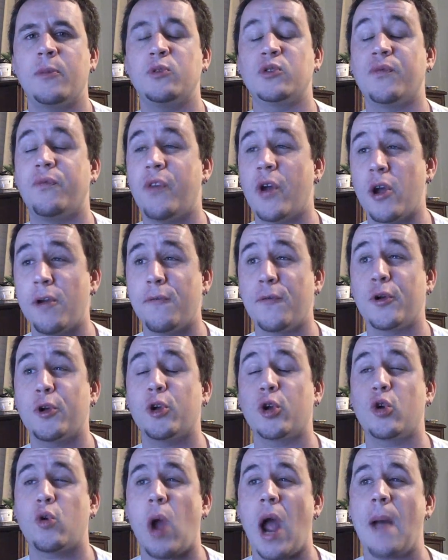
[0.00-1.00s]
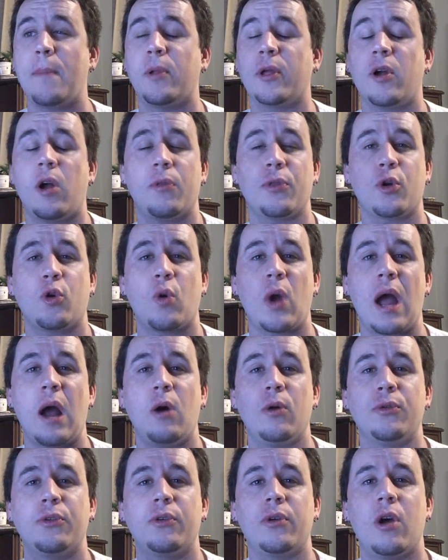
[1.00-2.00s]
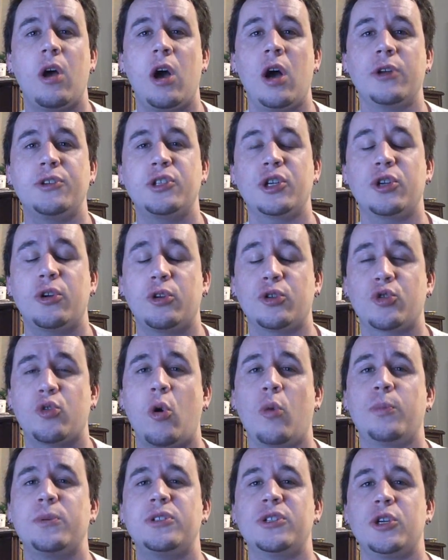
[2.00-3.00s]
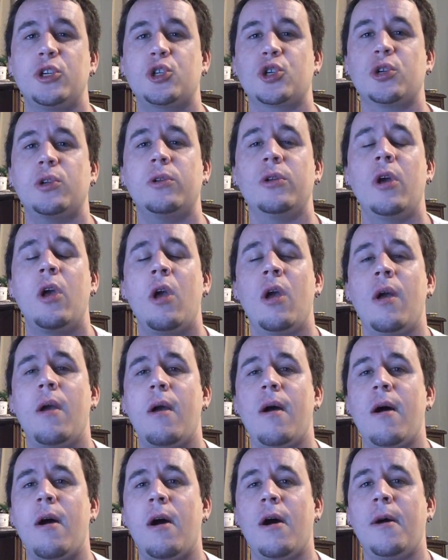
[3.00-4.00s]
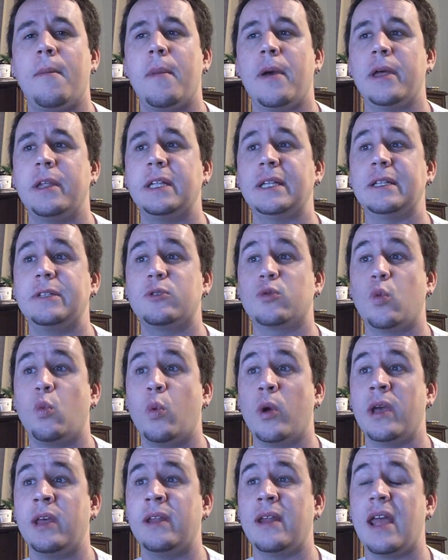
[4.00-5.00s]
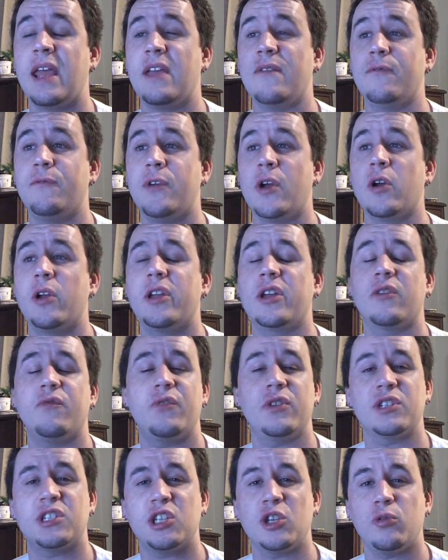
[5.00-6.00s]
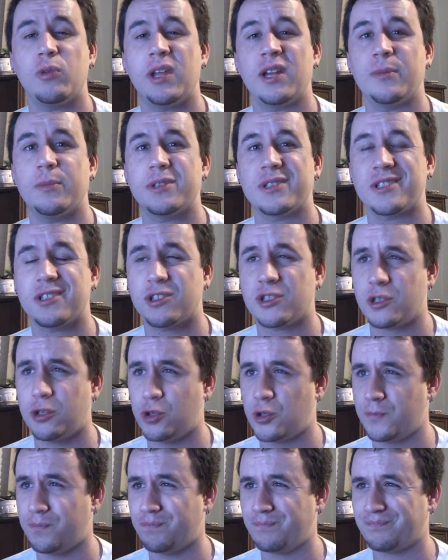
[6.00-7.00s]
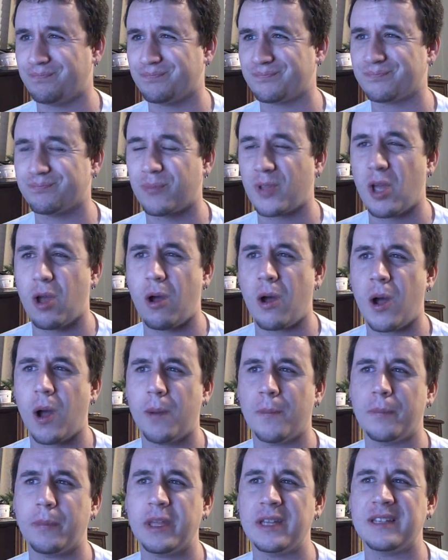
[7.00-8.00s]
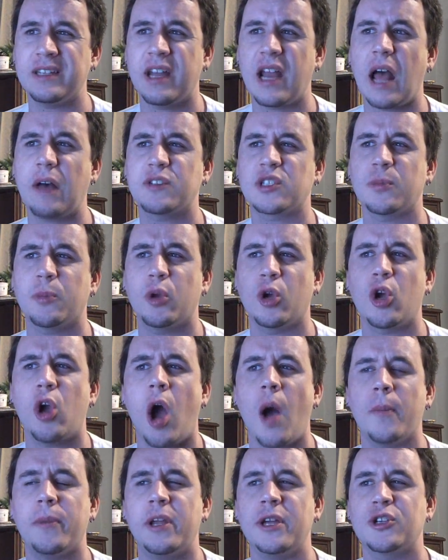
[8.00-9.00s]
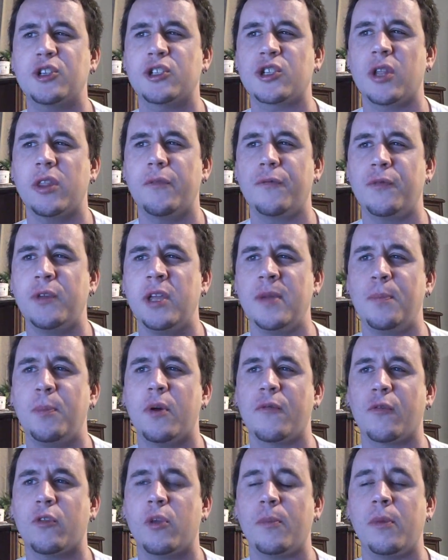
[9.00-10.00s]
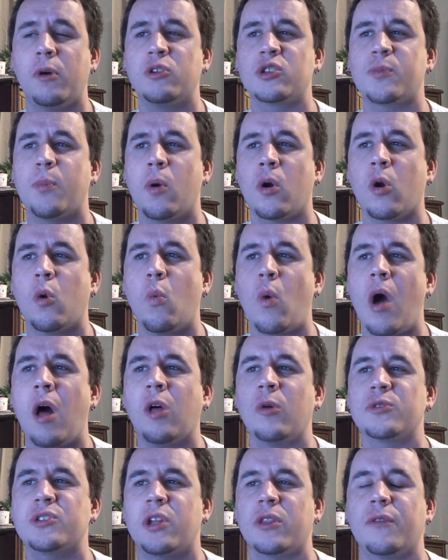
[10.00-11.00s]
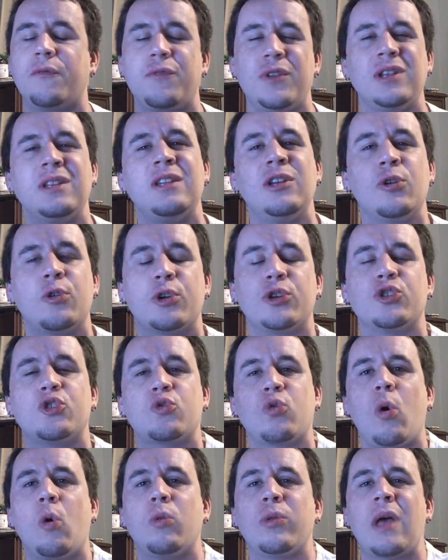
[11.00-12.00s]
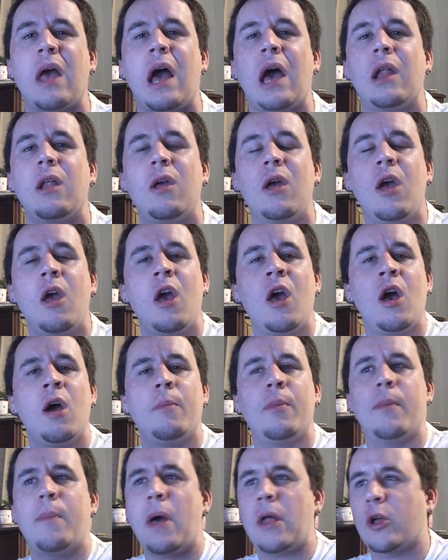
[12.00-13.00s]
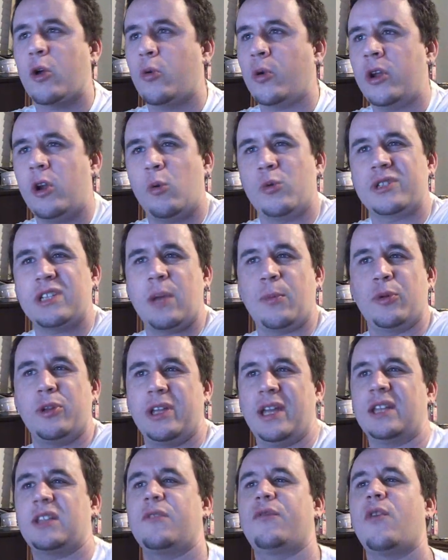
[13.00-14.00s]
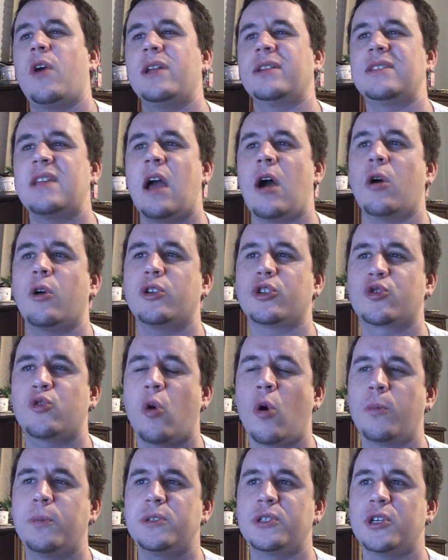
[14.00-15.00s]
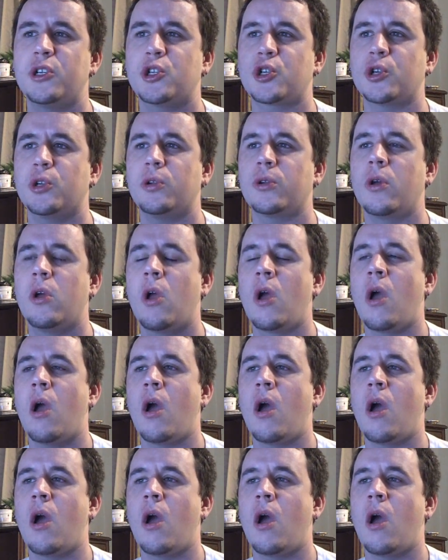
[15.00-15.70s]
use very, very good grappling on the ground to get control position and win a very convincing unanimous decision. He did have some good combinations on the feet, but for the most part, while it was on the feet, Neer controlled that. But Pellegrino was able to get the fight down, control position,